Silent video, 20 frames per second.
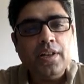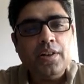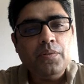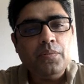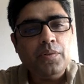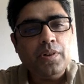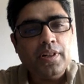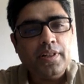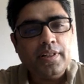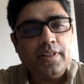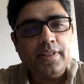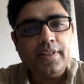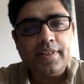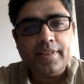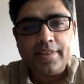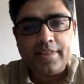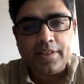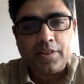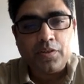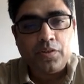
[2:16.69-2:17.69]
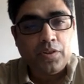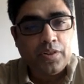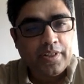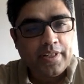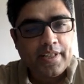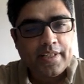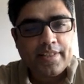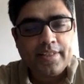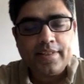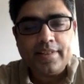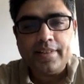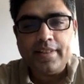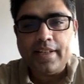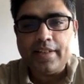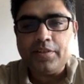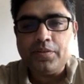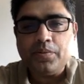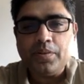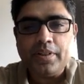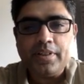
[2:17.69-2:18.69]
what is the context
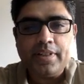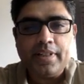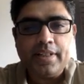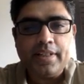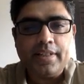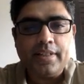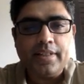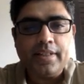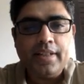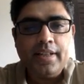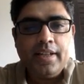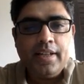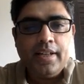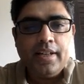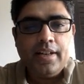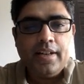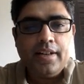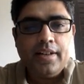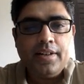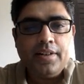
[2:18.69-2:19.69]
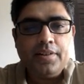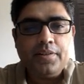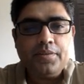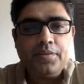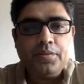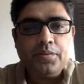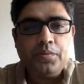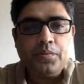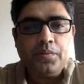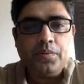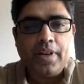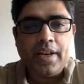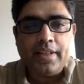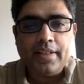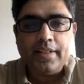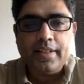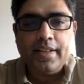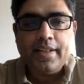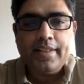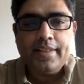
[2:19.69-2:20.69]
that you are taking to
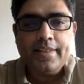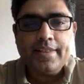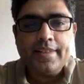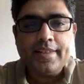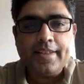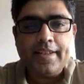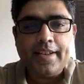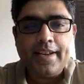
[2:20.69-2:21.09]
analyze,